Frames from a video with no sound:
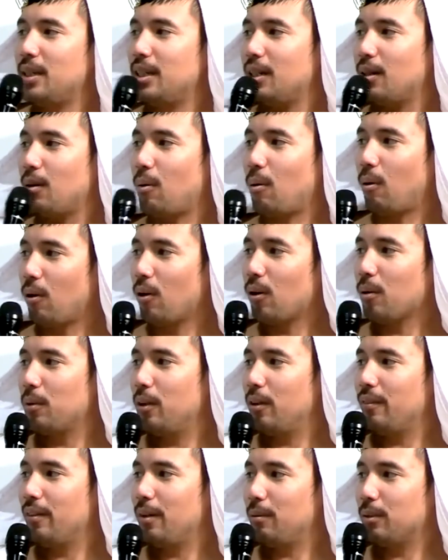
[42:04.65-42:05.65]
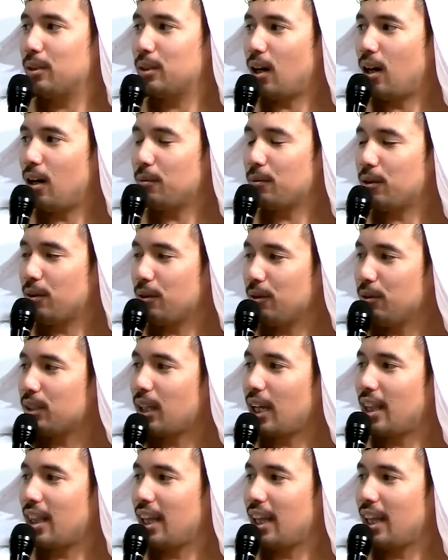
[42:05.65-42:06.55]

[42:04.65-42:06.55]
in a horror movie with Tom Cruise, I